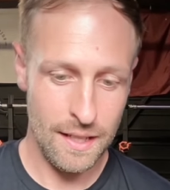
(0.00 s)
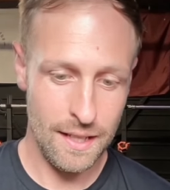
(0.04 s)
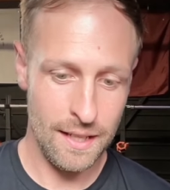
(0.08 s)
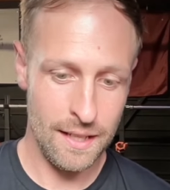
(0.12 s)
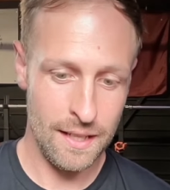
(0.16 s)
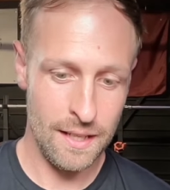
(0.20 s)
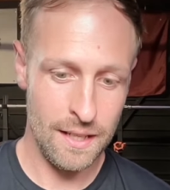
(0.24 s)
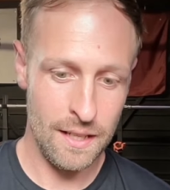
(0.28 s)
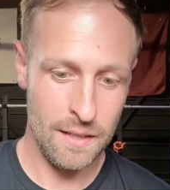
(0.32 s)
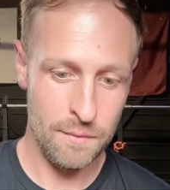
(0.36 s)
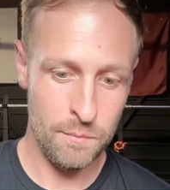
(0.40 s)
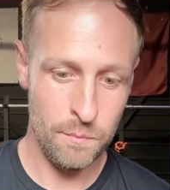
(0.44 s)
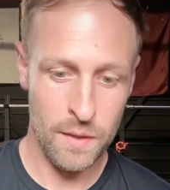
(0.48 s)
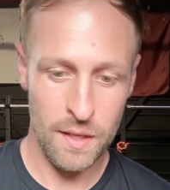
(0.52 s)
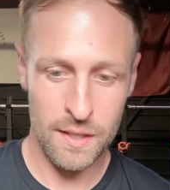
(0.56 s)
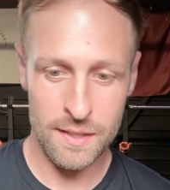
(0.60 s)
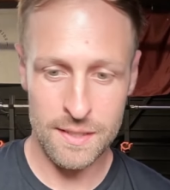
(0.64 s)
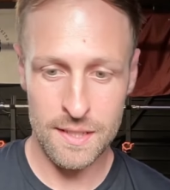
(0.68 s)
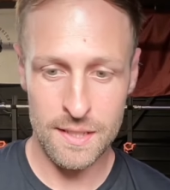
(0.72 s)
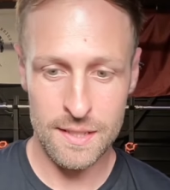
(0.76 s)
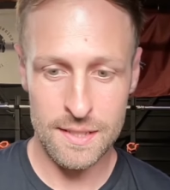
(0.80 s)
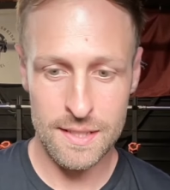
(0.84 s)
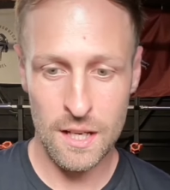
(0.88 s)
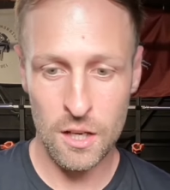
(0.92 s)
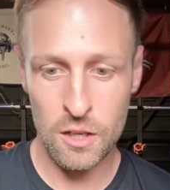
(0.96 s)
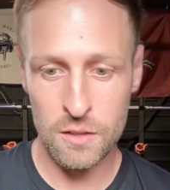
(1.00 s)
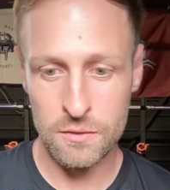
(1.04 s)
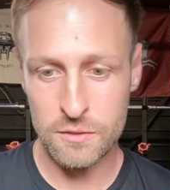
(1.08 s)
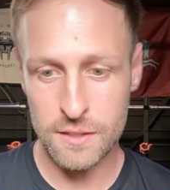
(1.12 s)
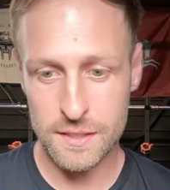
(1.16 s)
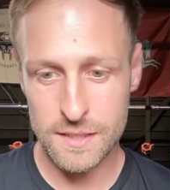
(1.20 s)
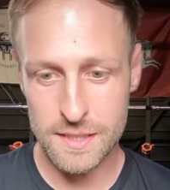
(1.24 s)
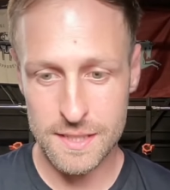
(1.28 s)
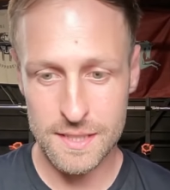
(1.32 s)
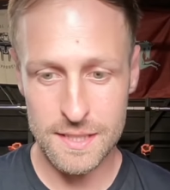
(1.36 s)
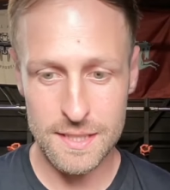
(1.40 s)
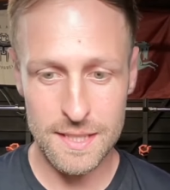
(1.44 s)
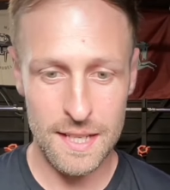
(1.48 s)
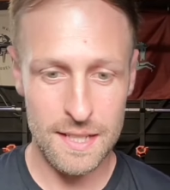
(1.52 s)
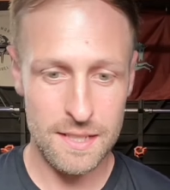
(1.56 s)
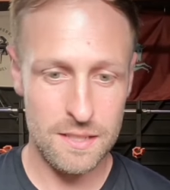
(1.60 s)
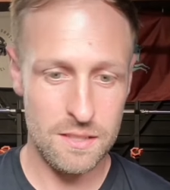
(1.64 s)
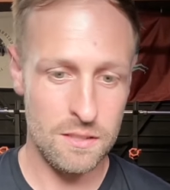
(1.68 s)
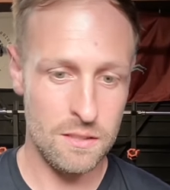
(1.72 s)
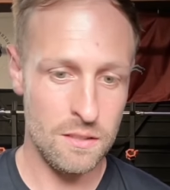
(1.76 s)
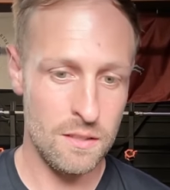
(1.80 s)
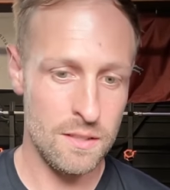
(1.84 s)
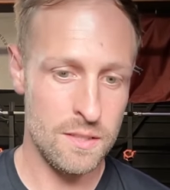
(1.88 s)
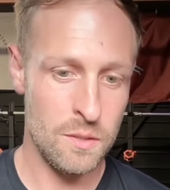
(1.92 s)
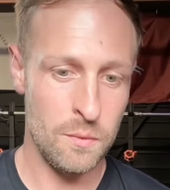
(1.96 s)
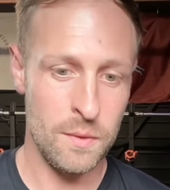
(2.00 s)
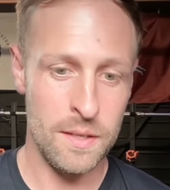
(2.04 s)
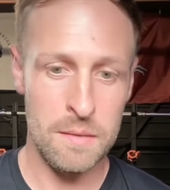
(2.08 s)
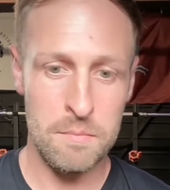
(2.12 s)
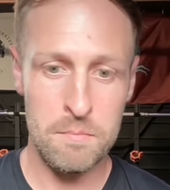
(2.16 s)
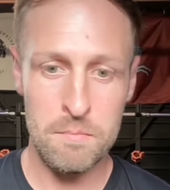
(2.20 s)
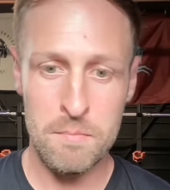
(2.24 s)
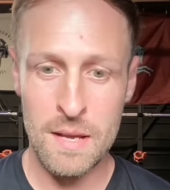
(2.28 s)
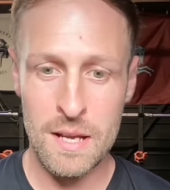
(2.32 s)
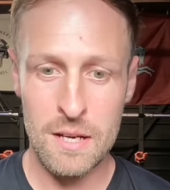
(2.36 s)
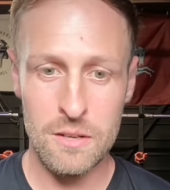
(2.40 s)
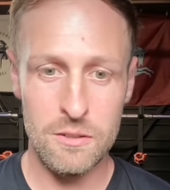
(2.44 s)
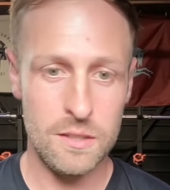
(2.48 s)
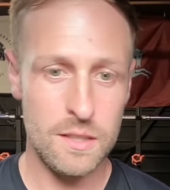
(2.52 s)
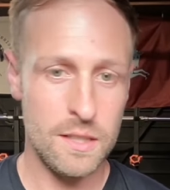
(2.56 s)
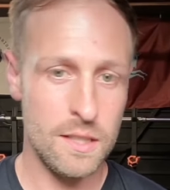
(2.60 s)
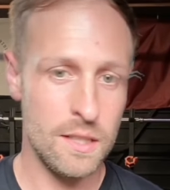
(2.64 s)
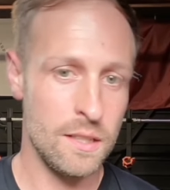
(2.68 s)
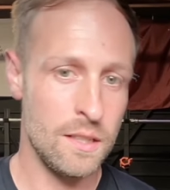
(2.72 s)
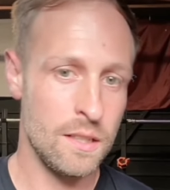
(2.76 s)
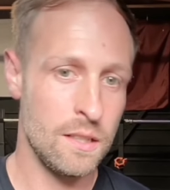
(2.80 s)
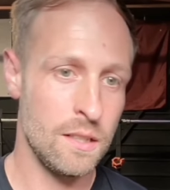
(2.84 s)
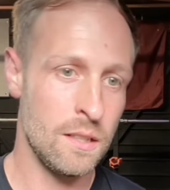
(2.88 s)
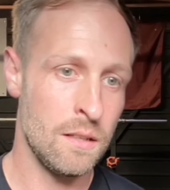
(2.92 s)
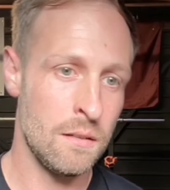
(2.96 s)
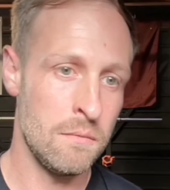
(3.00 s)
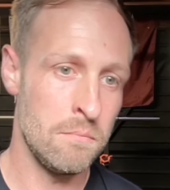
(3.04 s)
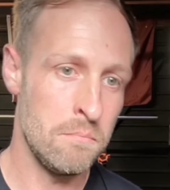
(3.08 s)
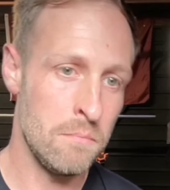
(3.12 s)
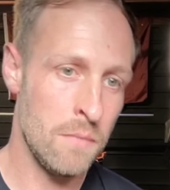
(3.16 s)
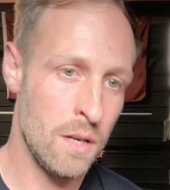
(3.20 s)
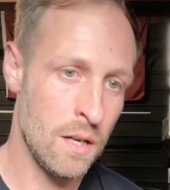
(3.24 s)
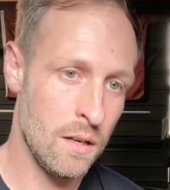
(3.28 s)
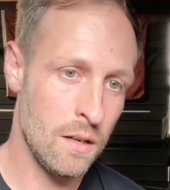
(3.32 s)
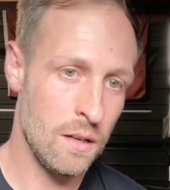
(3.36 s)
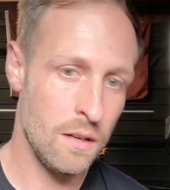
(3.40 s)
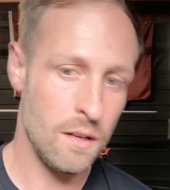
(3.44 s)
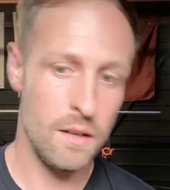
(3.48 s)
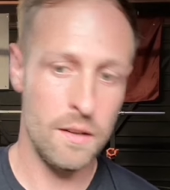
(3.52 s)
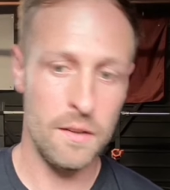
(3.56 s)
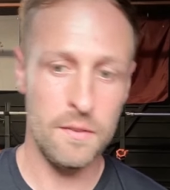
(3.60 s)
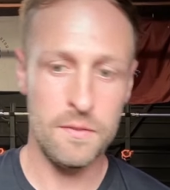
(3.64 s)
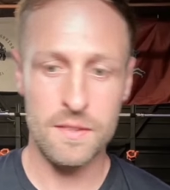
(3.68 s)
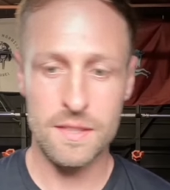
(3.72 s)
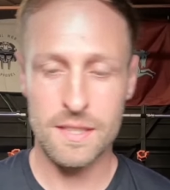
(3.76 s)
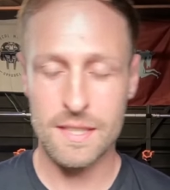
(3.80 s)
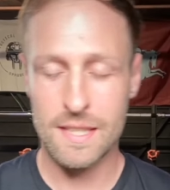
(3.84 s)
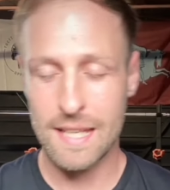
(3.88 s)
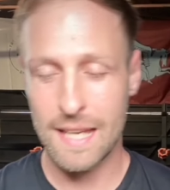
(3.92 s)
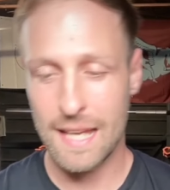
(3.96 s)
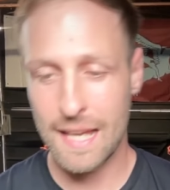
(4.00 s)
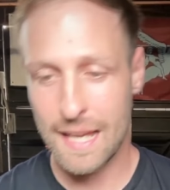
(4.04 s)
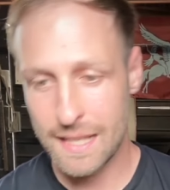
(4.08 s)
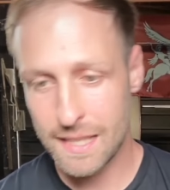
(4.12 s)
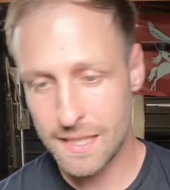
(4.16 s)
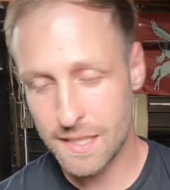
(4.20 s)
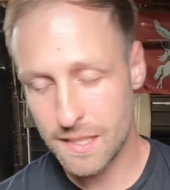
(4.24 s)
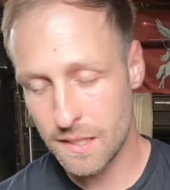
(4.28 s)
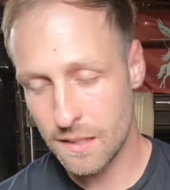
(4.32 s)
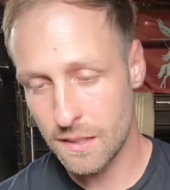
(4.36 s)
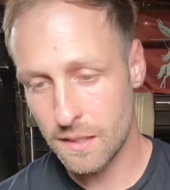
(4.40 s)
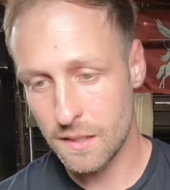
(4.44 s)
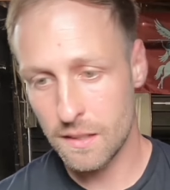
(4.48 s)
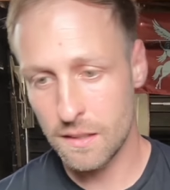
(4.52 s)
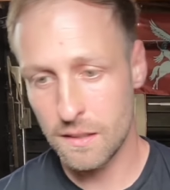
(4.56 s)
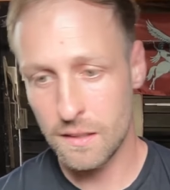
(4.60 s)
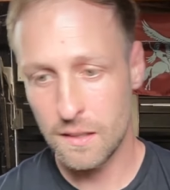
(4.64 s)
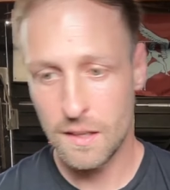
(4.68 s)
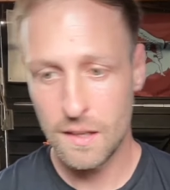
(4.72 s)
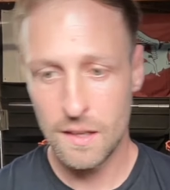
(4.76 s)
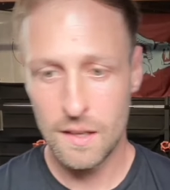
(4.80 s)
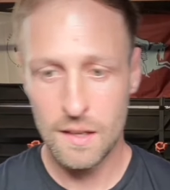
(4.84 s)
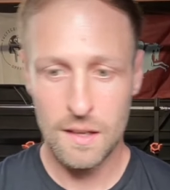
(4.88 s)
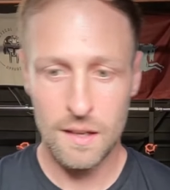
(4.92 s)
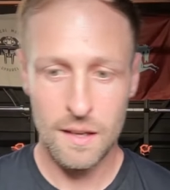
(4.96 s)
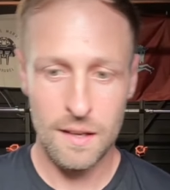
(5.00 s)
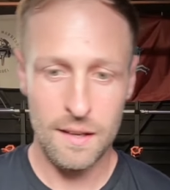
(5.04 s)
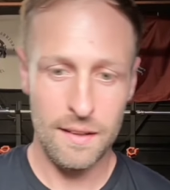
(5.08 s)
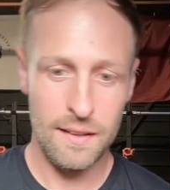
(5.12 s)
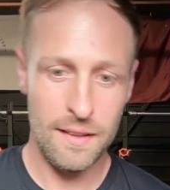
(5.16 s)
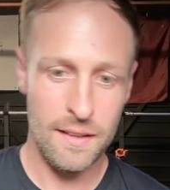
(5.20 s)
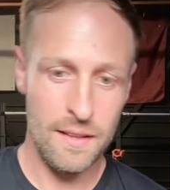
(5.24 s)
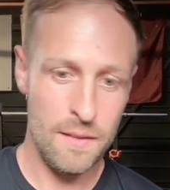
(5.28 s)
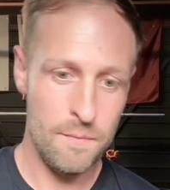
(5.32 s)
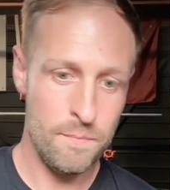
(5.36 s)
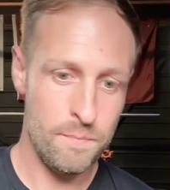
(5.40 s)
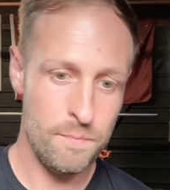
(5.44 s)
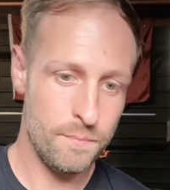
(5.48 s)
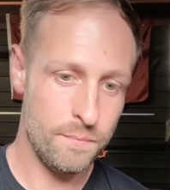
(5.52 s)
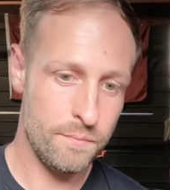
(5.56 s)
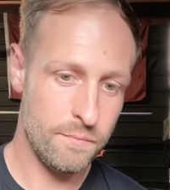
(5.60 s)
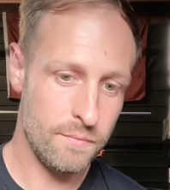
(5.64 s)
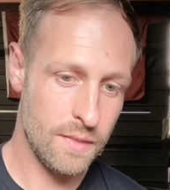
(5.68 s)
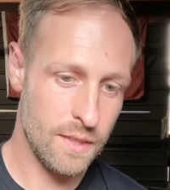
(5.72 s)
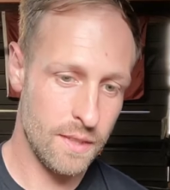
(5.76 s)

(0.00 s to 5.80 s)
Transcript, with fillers: Um, I did overseas exercise. I went America, Oman, Kenya. Um,